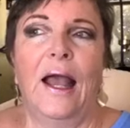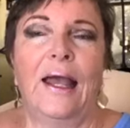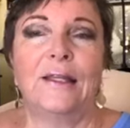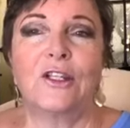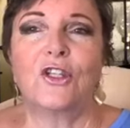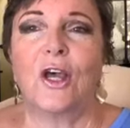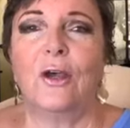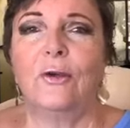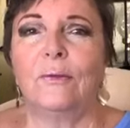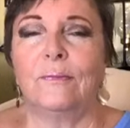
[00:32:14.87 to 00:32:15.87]
And
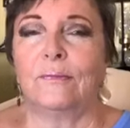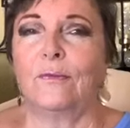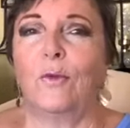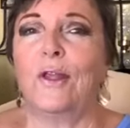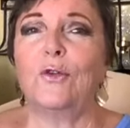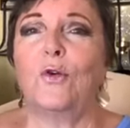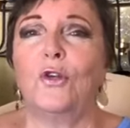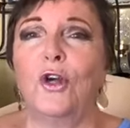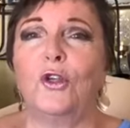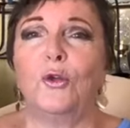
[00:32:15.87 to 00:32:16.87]
so, whether or
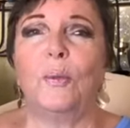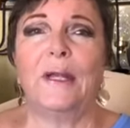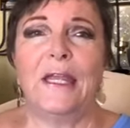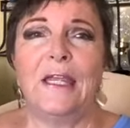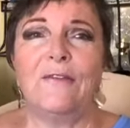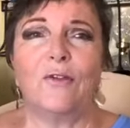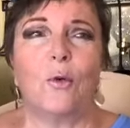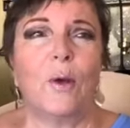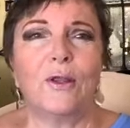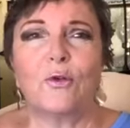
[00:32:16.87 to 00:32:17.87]
not you believe or
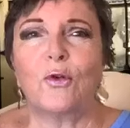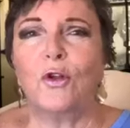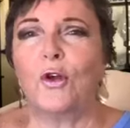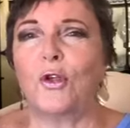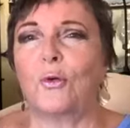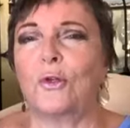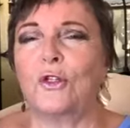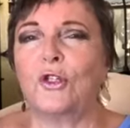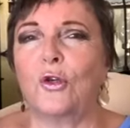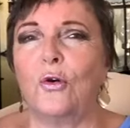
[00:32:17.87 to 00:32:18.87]
whether or not you're
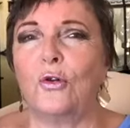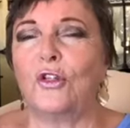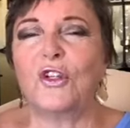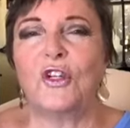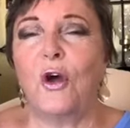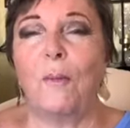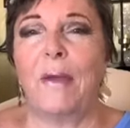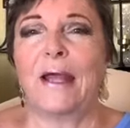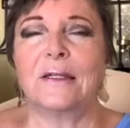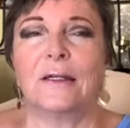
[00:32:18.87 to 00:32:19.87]
unsure does not
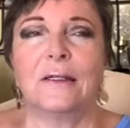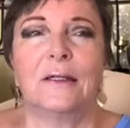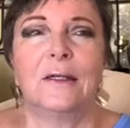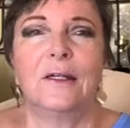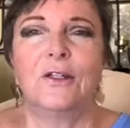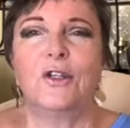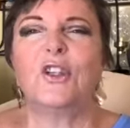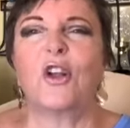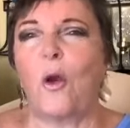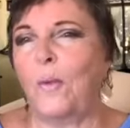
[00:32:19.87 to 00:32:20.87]
matter.
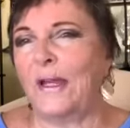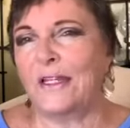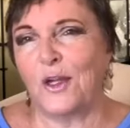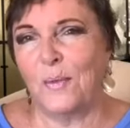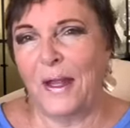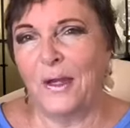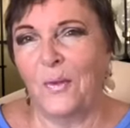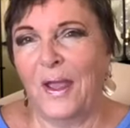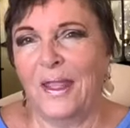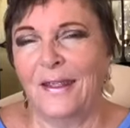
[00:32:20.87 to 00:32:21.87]
Just gobble it up
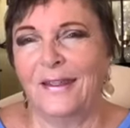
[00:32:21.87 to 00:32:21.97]
anyway.